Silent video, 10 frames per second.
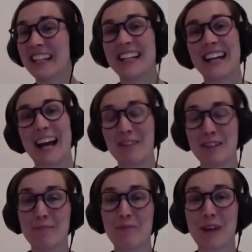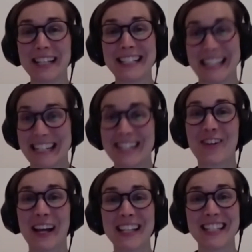I'm surprised he
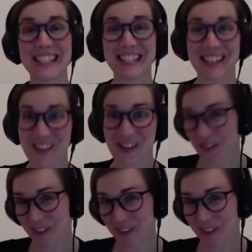trusted you.